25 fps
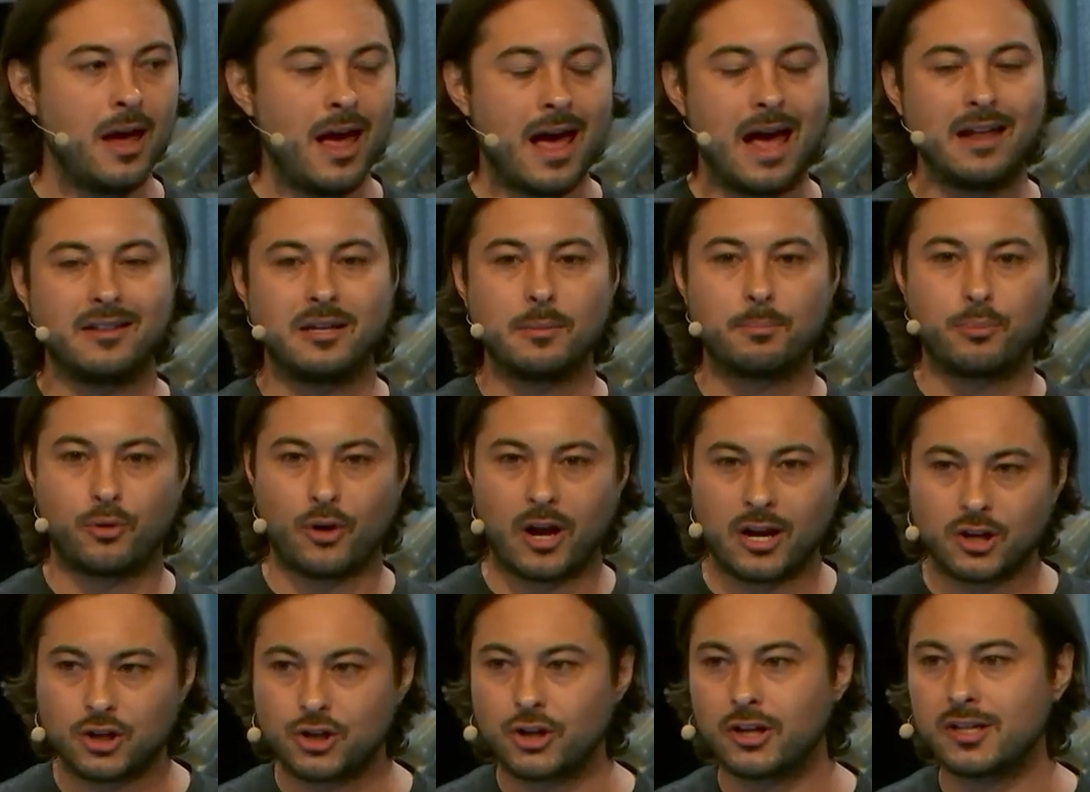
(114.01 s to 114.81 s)
And the
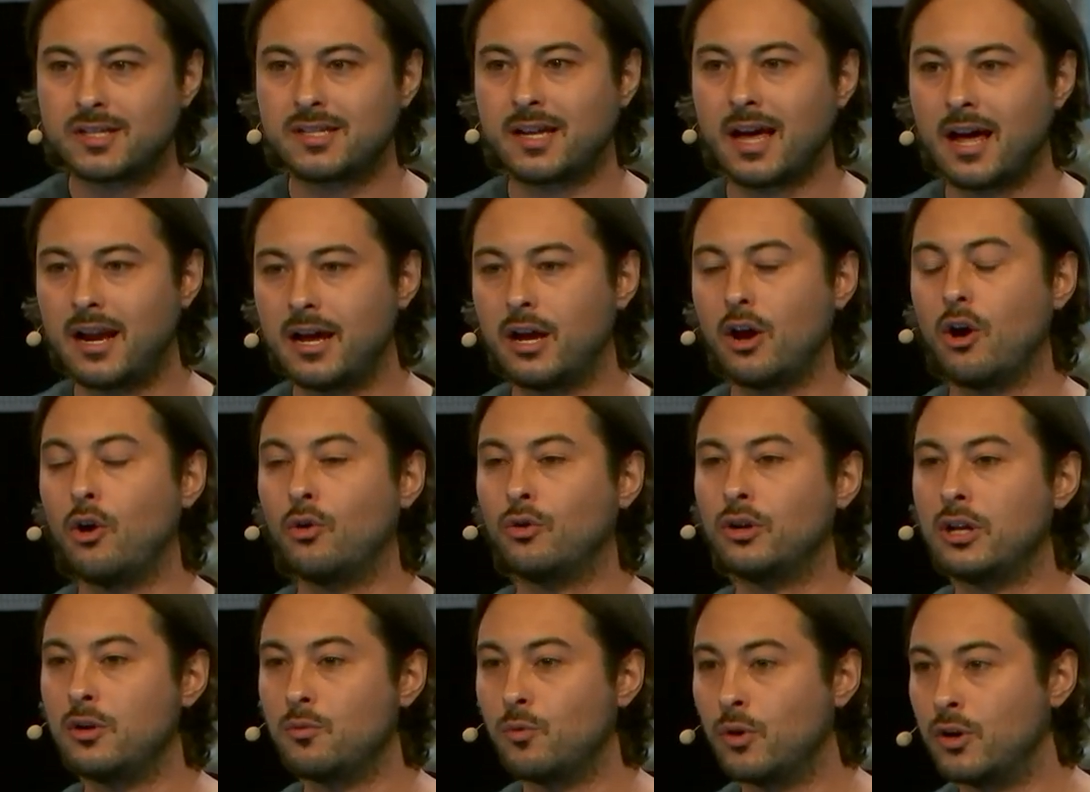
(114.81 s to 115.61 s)
pressure is getting
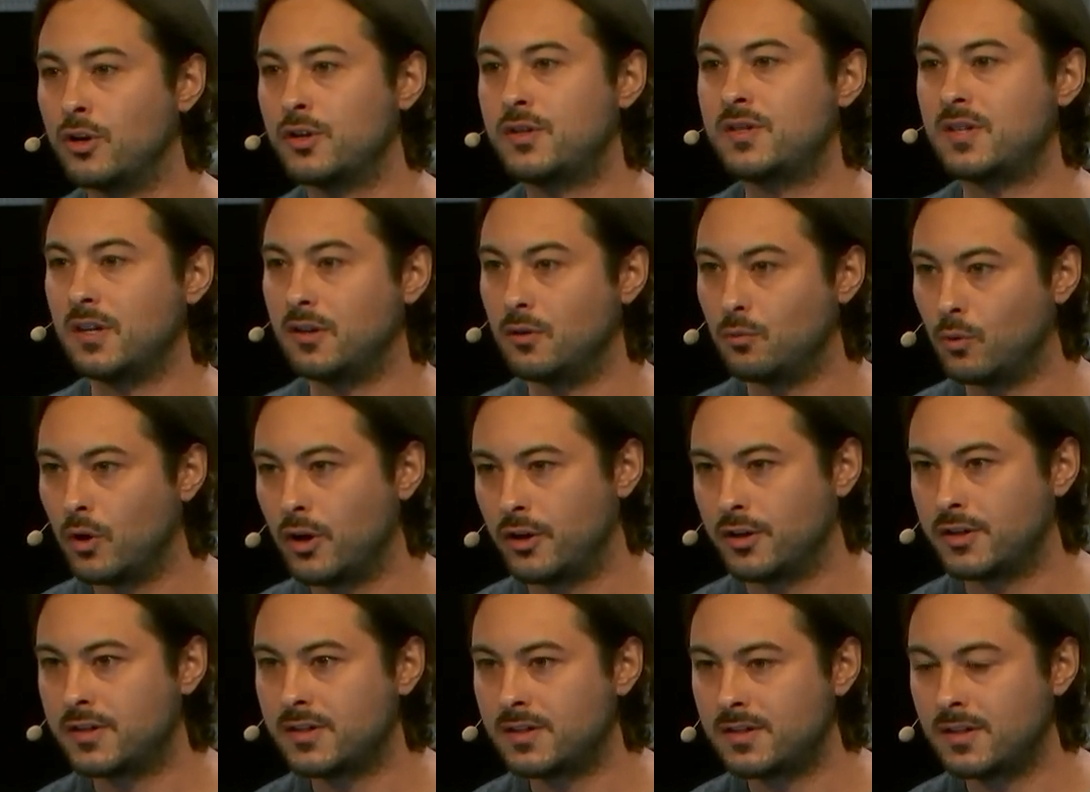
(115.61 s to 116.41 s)
only worse and
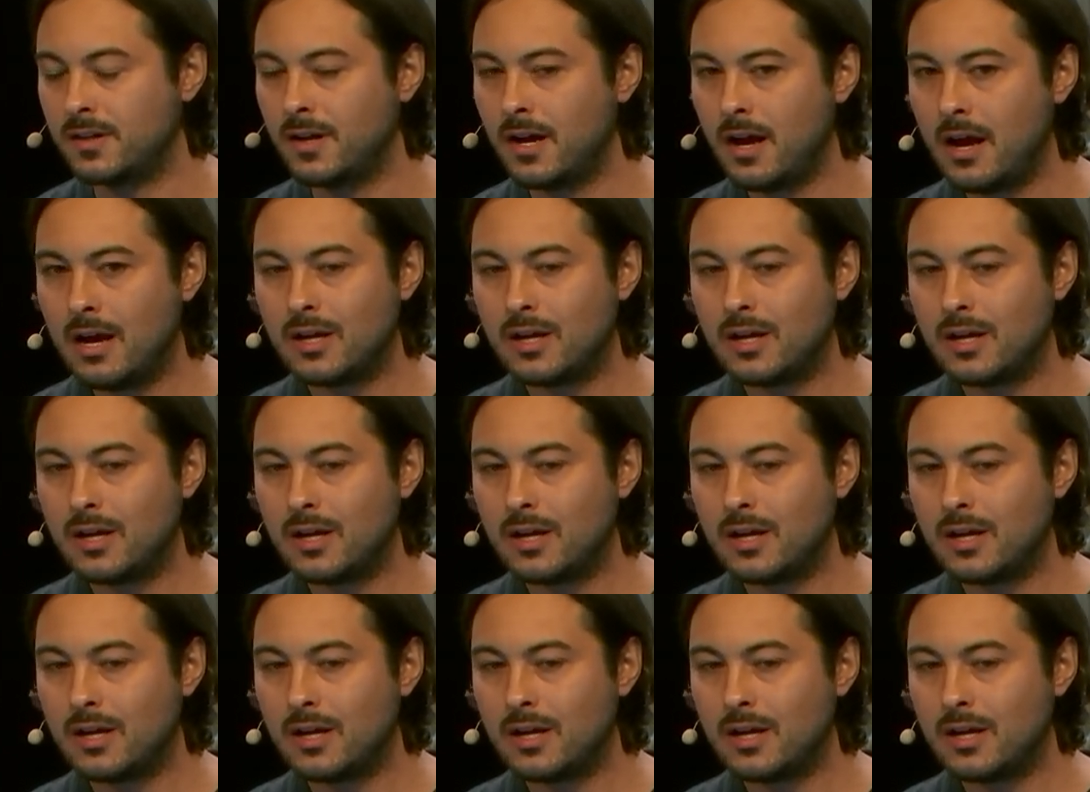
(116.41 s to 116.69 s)
worse.